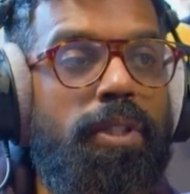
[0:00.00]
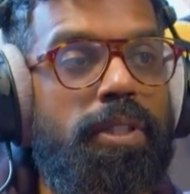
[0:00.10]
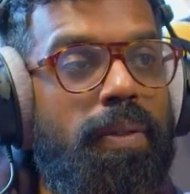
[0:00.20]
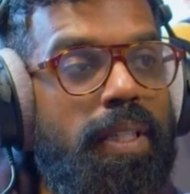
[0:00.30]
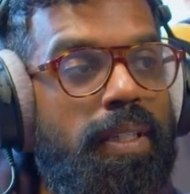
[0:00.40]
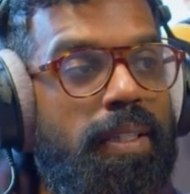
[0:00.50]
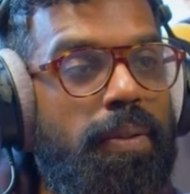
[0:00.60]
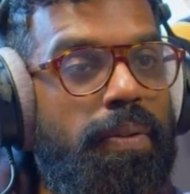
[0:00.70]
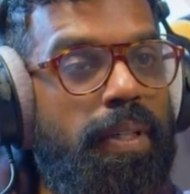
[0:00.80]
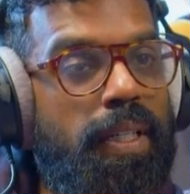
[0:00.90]
want to do any of the
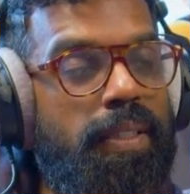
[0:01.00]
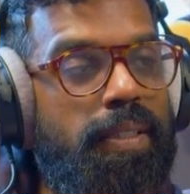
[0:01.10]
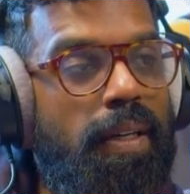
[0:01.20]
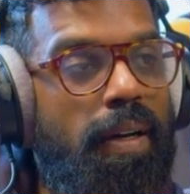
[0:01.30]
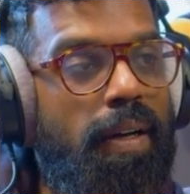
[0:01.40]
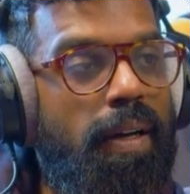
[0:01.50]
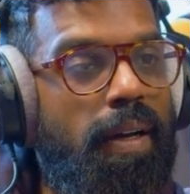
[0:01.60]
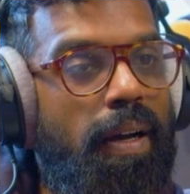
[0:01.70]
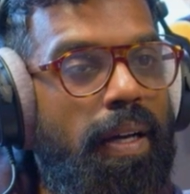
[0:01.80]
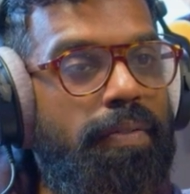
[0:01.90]
cool things
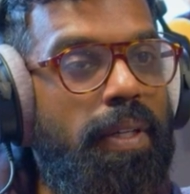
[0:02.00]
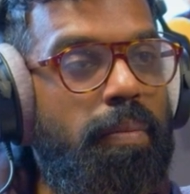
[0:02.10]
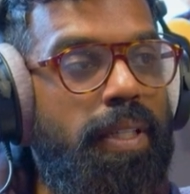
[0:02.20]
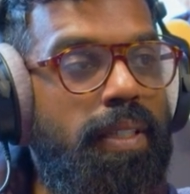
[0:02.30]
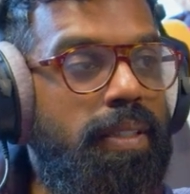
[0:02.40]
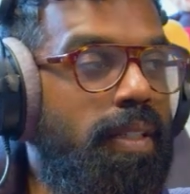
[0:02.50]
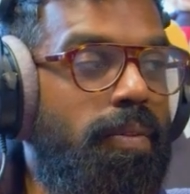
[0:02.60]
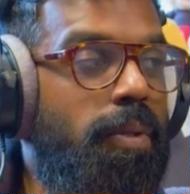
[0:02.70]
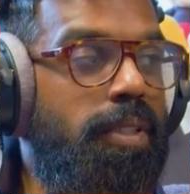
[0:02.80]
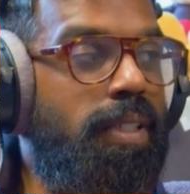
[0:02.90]
I've done because they
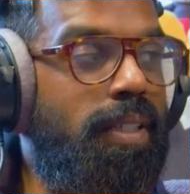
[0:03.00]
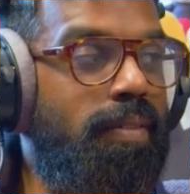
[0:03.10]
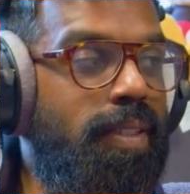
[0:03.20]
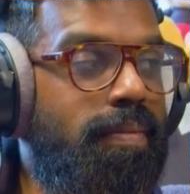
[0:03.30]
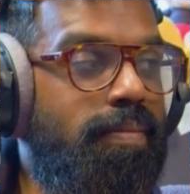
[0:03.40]
never watch any of it.